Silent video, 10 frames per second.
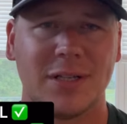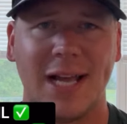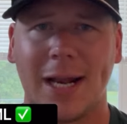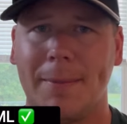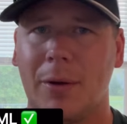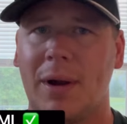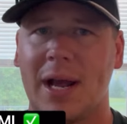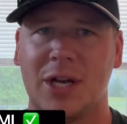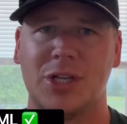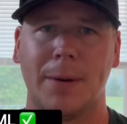It's not going to be a
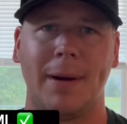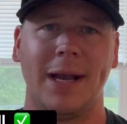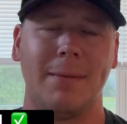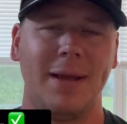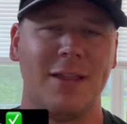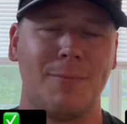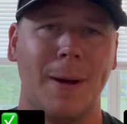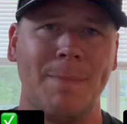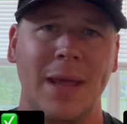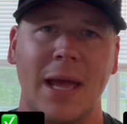rocking chair by any means,
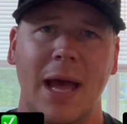but